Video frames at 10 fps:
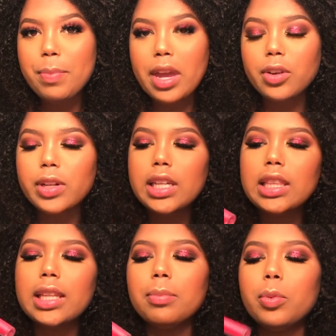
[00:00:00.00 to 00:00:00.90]

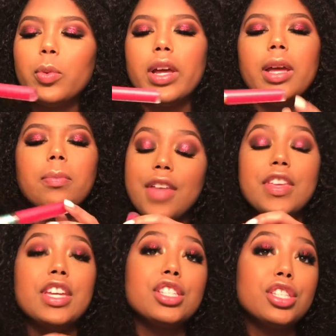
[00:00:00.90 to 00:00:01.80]
Bakerie Lip Whip. I
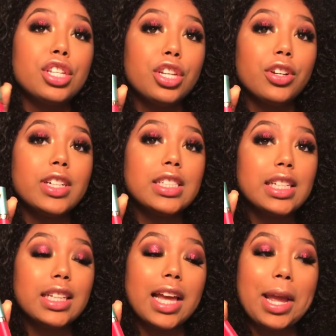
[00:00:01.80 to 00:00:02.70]
think it's Sakura
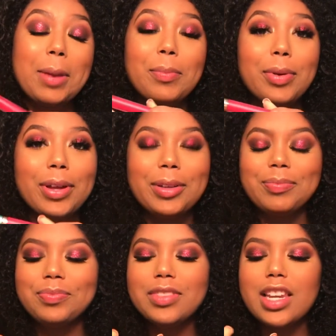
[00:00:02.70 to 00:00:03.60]
Delight, but
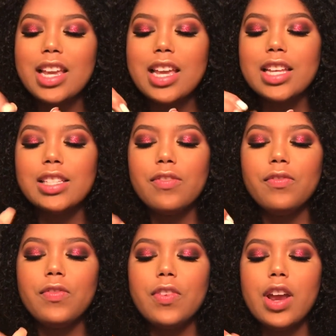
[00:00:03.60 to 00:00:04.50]
it's a
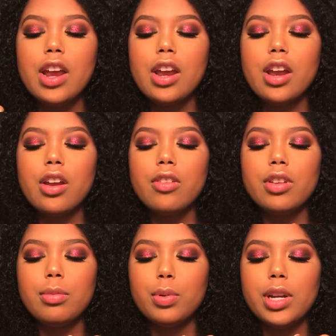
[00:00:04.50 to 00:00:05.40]

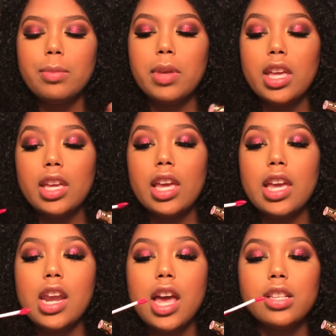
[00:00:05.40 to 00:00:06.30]
very pretty pink.
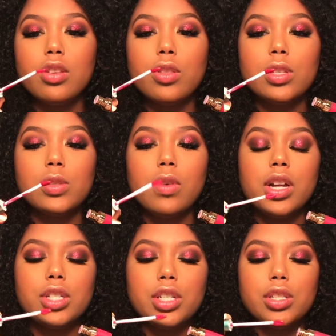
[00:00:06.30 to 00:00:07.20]
And I saw the
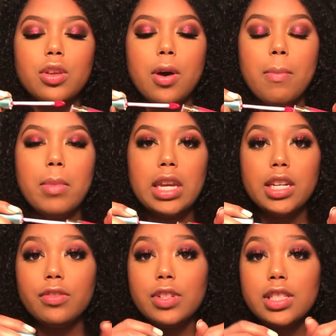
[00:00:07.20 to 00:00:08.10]
swatches on many
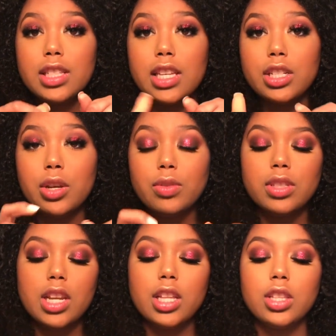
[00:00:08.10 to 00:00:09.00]
different skin tones,
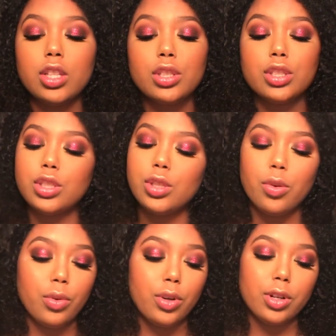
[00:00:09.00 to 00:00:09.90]
and it looked
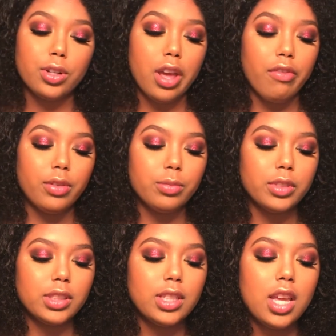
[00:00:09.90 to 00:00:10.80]
so good on
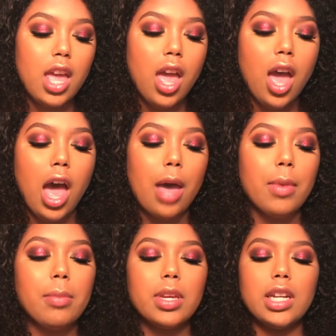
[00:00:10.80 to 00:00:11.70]
everyone.
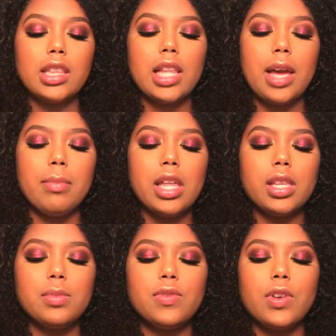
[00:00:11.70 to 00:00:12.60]
I'm gonna line my
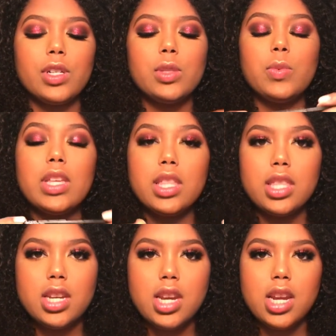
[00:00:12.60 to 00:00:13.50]
lips first with
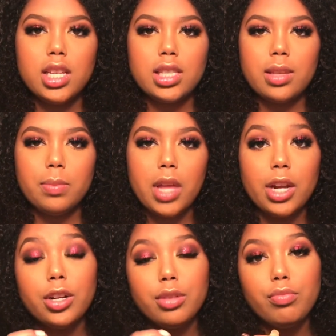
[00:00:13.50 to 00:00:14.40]
NYX Lip
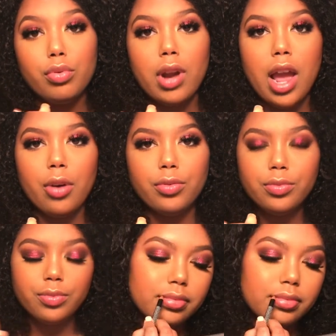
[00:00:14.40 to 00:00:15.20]
Liner in brown.